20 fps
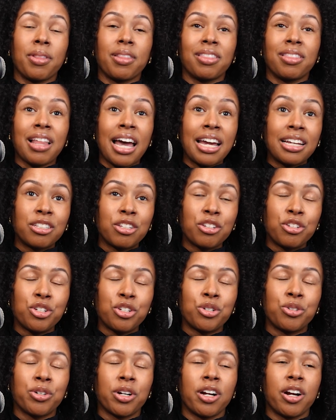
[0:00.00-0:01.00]
like to
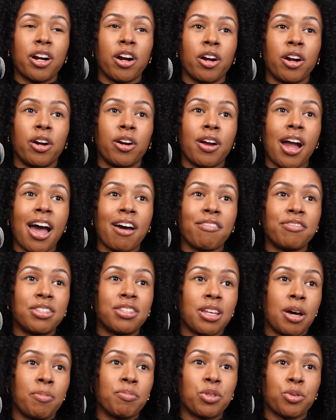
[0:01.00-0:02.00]
do or have
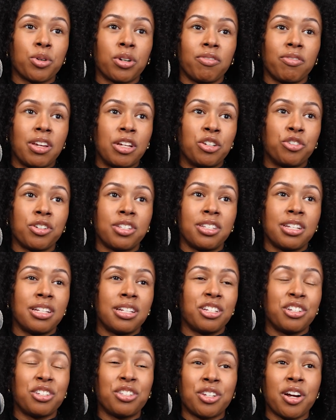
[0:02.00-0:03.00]
some sort of interest
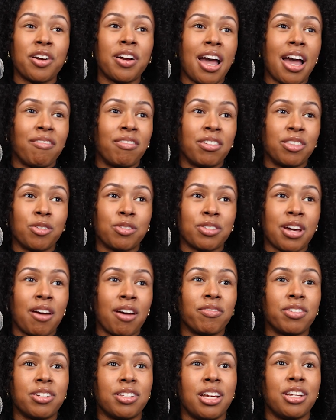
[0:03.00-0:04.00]
in, just start having those
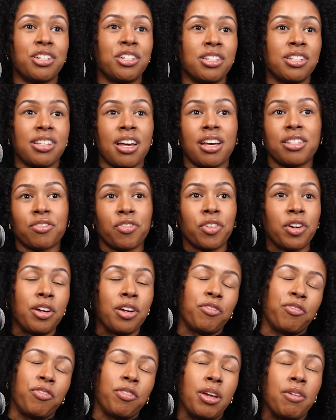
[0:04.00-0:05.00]
conversations, ask for
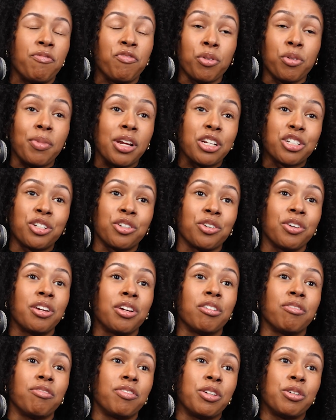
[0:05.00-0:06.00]
informational
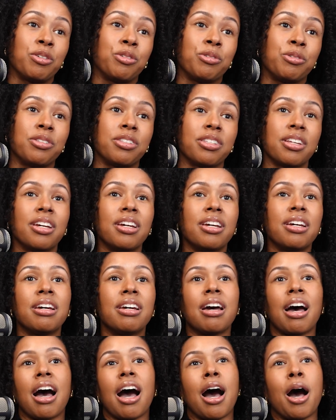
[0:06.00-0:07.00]
interviews,
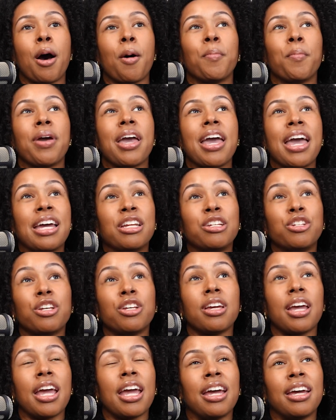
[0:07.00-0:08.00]
and
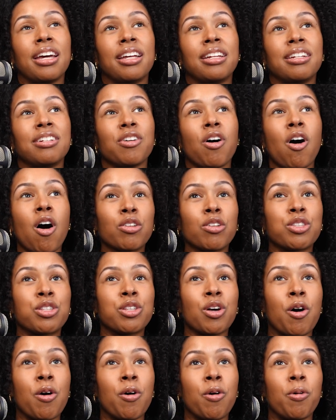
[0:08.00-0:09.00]

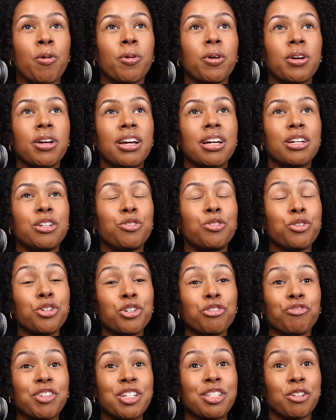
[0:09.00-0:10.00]
also do
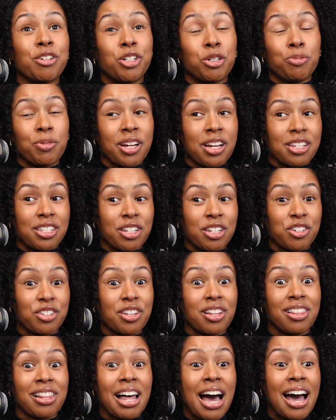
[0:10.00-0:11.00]
your research, because there's
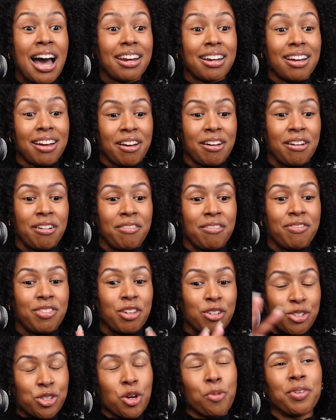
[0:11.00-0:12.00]

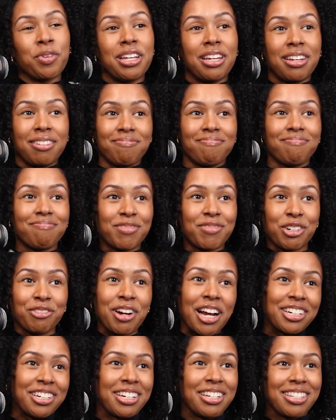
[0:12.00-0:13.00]
so many
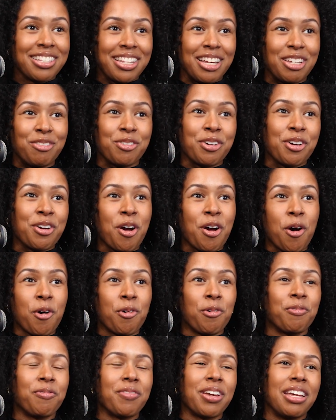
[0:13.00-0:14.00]
directions that you could
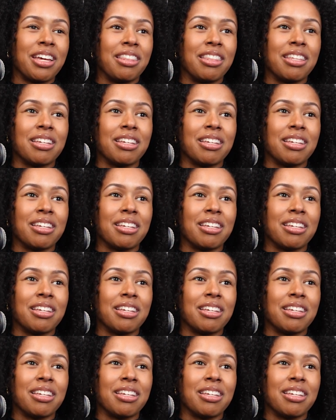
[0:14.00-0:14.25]
go in